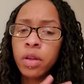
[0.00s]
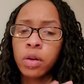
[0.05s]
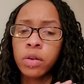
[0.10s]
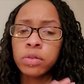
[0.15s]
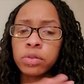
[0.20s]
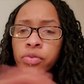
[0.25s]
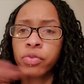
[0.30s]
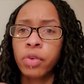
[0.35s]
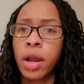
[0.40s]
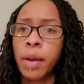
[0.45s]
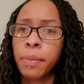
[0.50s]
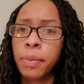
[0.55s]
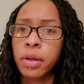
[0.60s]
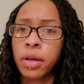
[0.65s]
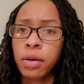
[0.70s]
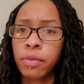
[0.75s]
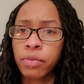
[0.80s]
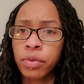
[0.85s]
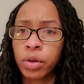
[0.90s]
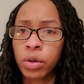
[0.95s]
Wrap it
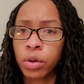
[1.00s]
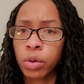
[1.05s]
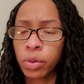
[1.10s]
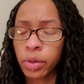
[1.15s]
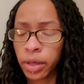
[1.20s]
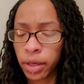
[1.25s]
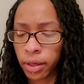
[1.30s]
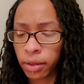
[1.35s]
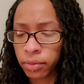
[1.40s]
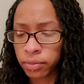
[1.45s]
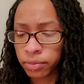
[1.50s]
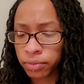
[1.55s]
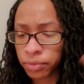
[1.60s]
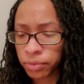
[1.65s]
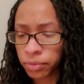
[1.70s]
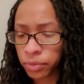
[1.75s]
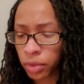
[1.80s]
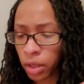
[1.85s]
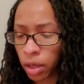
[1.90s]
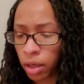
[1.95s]
up real quick.
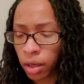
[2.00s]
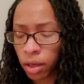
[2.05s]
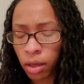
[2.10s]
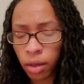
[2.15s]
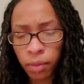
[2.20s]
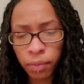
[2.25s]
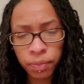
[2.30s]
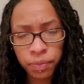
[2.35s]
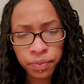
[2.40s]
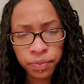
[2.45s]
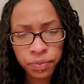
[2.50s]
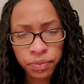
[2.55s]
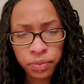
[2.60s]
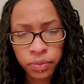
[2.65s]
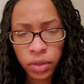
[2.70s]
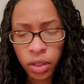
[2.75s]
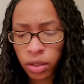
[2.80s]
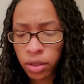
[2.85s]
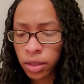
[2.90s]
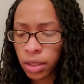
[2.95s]

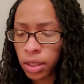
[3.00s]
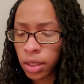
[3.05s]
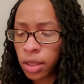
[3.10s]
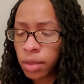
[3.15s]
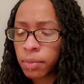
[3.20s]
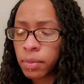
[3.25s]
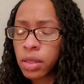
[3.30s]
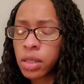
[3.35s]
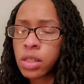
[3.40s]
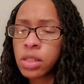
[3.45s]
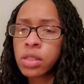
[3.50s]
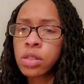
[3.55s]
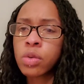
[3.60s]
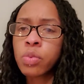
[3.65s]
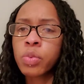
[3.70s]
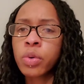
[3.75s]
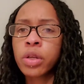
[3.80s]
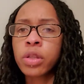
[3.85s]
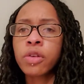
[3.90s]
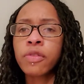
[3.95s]
The theme is the
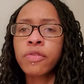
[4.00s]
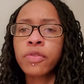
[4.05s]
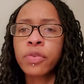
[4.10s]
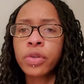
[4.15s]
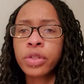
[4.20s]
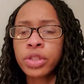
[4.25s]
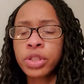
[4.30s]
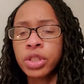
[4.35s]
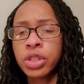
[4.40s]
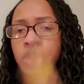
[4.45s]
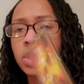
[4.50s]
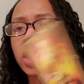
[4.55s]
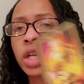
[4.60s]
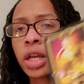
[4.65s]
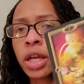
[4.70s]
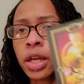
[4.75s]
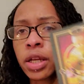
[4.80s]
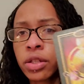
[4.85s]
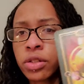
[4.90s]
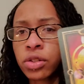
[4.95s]
Wheel of Fortune,
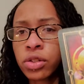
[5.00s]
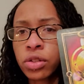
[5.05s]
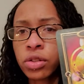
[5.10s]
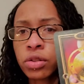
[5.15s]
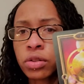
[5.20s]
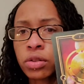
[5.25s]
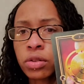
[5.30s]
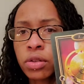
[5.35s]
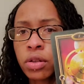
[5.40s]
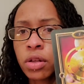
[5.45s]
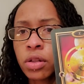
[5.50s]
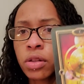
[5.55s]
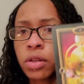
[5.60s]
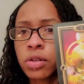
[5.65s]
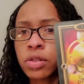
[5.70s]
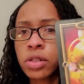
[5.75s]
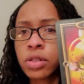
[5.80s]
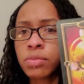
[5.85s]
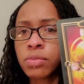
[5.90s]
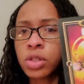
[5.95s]
change.
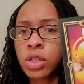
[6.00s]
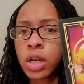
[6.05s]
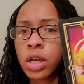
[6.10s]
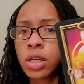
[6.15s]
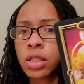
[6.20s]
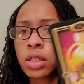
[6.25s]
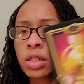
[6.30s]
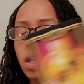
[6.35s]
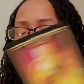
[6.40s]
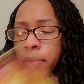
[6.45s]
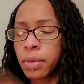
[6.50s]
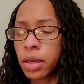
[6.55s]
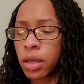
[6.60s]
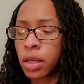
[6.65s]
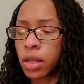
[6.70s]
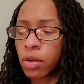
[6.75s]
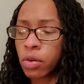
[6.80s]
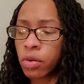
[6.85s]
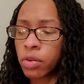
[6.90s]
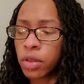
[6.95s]
There's some change coming
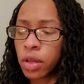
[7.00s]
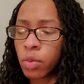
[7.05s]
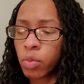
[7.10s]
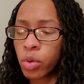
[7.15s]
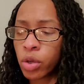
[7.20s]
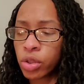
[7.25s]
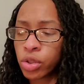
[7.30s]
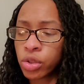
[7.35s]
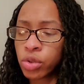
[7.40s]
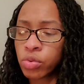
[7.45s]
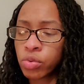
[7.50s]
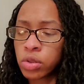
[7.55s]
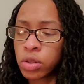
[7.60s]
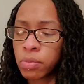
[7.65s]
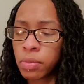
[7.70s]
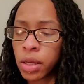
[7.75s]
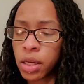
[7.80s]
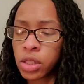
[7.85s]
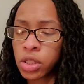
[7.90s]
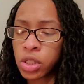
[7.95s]
in, or they want you to
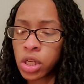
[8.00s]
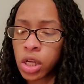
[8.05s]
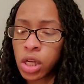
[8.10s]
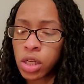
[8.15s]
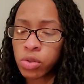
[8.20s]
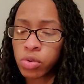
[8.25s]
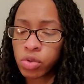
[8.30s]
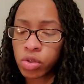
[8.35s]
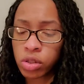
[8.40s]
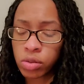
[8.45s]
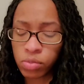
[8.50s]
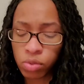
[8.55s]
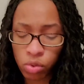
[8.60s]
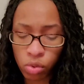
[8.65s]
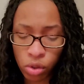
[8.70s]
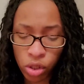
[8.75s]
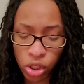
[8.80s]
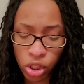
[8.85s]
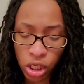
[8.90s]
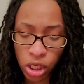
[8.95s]
make change or some
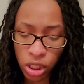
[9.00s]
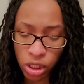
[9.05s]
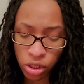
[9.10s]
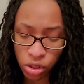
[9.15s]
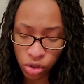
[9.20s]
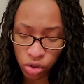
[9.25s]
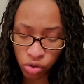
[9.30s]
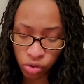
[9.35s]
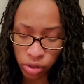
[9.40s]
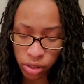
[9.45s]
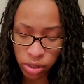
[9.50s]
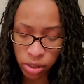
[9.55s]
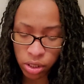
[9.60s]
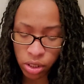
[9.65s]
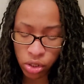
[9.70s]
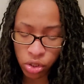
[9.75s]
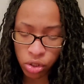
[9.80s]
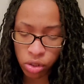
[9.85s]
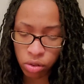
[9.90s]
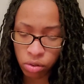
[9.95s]
sort of change and
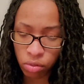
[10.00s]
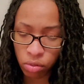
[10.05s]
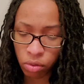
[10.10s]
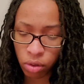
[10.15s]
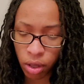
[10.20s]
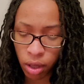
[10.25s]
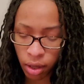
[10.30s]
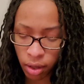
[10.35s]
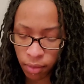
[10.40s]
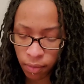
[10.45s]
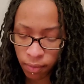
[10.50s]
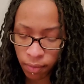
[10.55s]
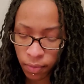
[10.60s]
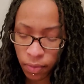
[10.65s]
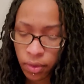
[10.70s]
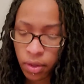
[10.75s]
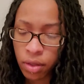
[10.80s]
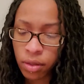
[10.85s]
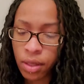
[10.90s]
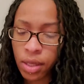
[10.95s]
transition. Okay?
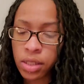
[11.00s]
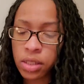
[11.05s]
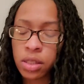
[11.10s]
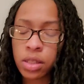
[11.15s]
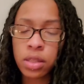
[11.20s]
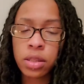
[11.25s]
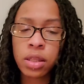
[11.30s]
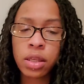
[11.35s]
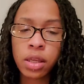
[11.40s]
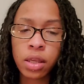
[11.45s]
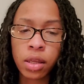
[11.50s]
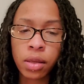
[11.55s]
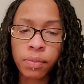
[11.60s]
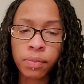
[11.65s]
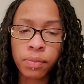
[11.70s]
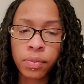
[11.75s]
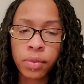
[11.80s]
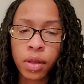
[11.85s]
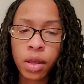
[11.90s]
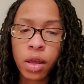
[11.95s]
That's the
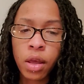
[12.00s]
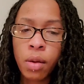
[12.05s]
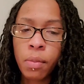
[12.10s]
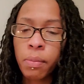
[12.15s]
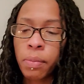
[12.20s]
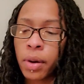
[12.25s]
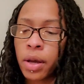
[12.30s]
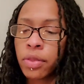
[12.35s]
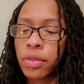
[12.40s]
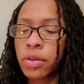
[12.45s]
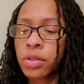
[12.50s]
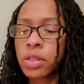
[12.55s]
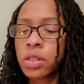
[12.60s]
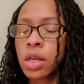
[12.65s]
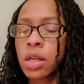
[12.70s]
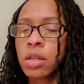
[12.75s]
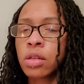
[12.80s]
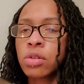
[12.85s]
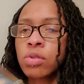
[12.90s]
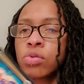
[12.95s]
theme. But they're
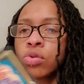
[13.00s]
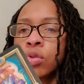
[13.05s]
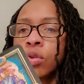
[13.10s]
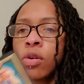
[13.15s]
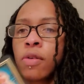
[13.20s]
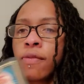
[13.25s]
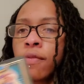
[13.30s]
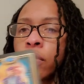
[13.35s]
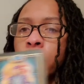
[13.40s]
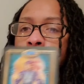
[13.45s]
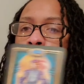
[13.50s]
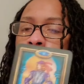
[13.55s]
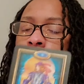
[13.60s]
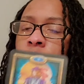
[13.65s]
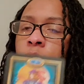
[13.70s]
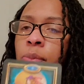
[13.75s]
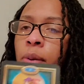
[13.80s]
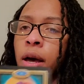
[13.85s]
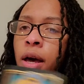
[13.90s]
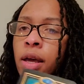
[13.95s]
telling you to avoid
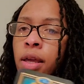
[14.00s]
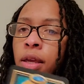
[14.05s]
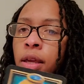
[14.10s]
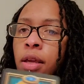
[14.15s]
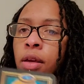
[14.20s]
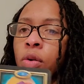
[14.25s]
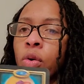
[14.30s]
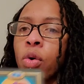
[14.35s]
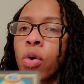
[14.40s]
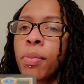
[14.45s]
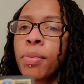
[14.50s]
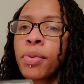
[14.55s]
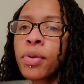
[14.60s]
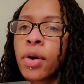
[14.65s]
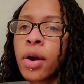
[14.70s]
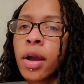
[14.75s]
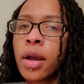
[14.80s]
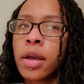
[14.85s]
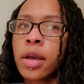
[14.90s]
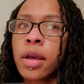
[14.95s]
spying or
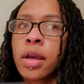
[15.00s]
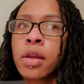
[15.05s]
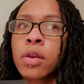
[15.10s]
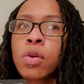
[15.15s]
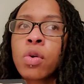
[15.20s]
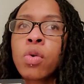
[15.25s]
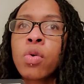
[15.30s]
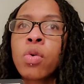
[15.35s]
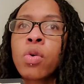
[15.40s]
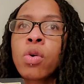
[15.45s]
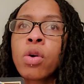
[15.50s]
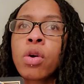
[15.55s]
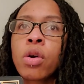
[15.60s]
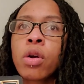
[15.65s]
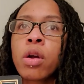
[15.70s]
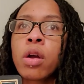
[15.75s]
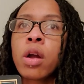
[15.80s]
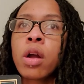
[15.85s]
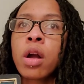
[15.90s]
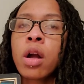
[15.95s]
prying, or